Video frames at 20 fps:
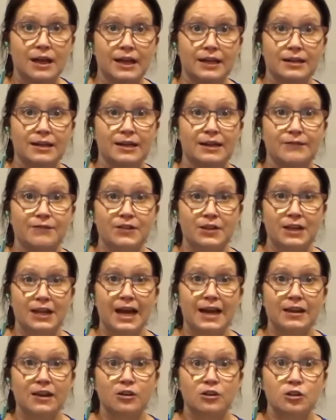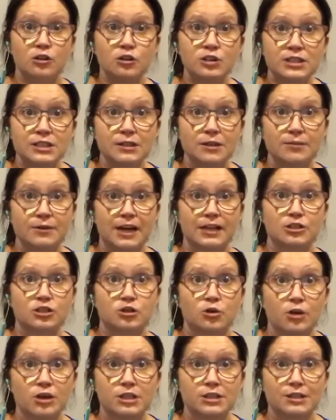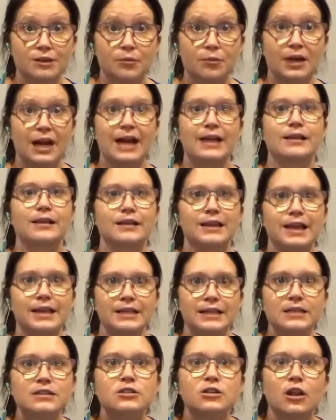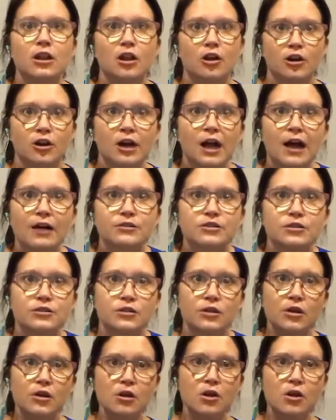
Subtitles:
Like they feel like they're losing their breath, shortness of breath, and they need to learn how to